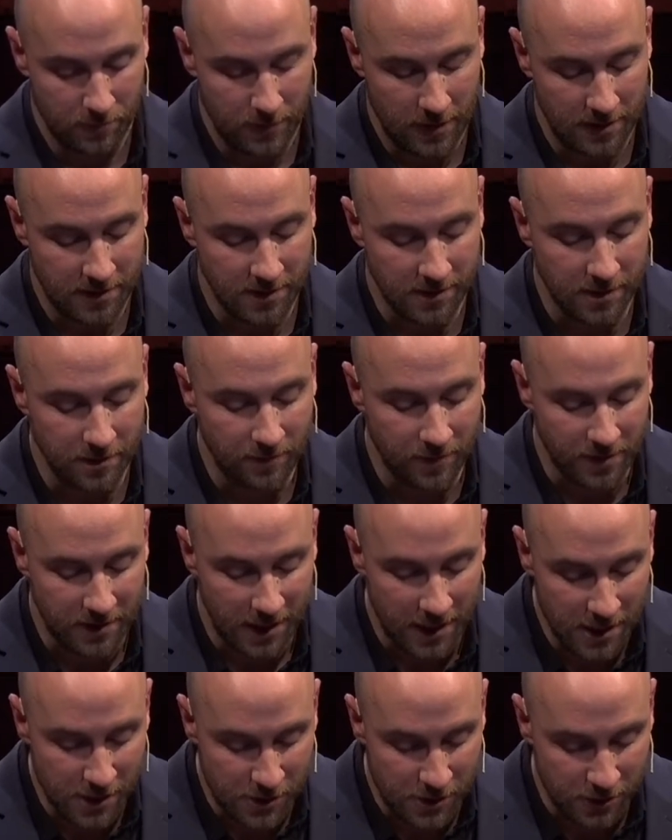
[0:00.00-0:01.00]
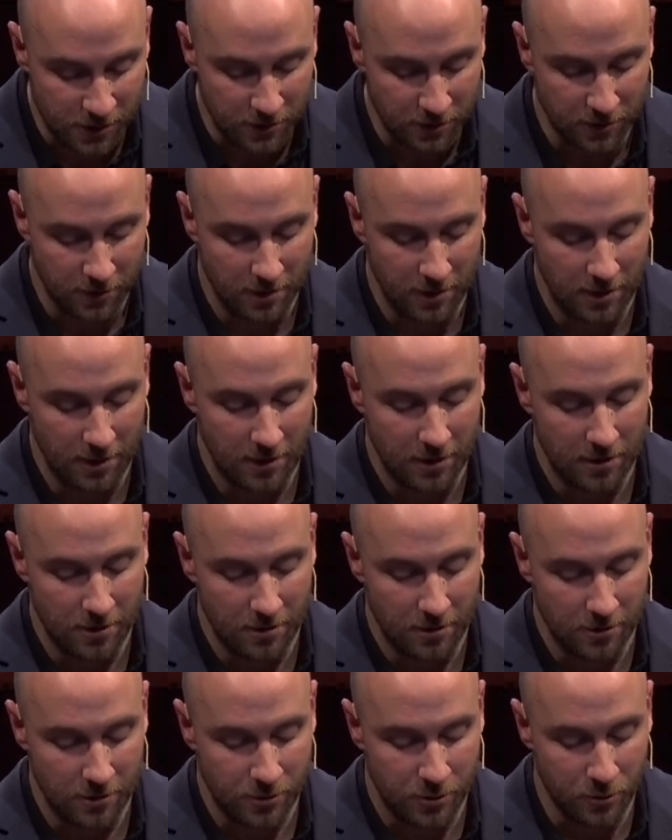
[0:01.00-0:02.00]
It's His invitation
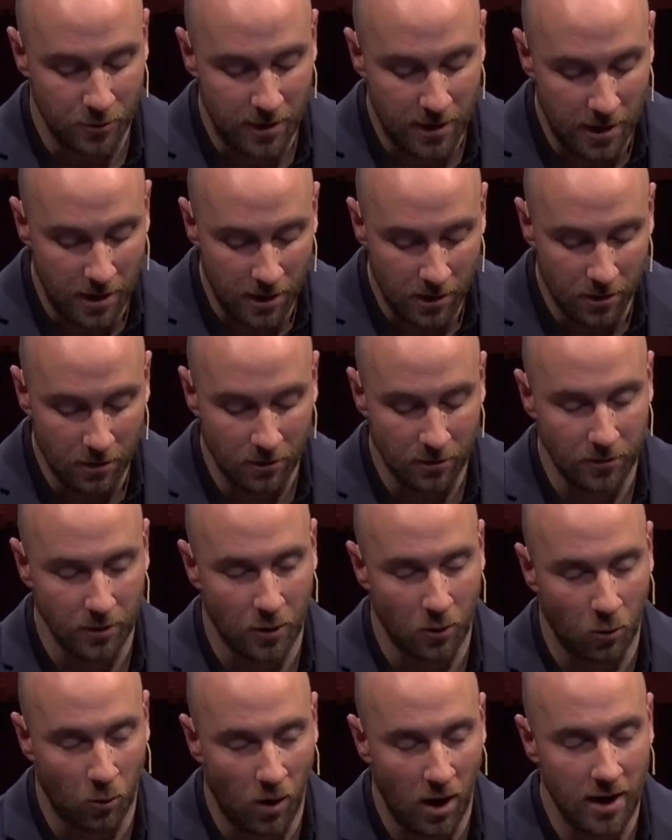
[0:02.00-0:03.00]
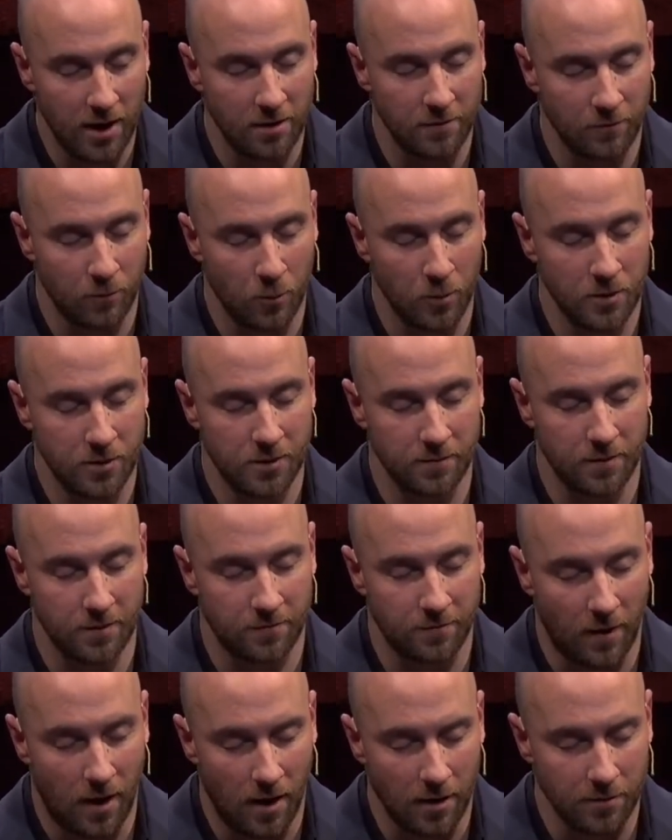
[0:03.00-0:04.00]
to hear the quiet voice of the
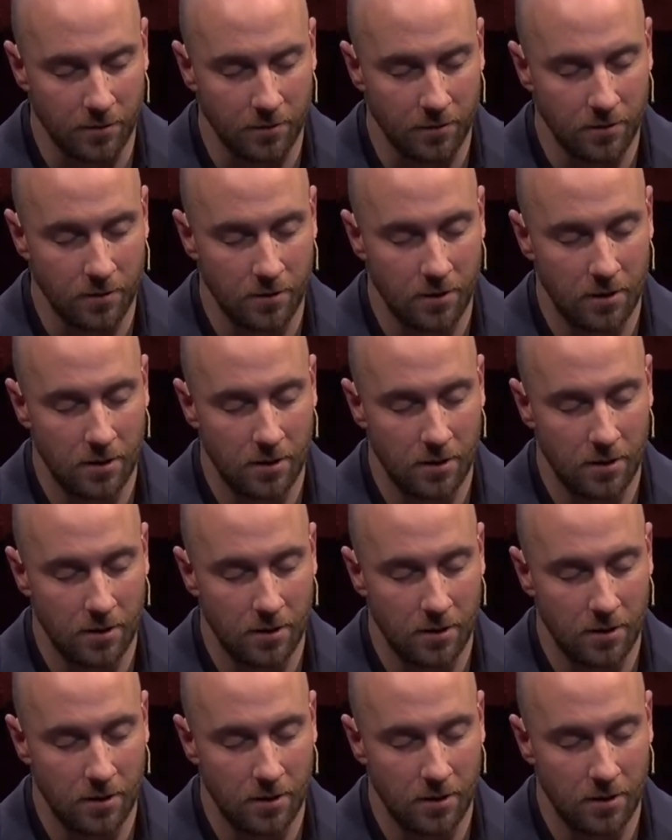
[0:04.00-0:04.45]
Father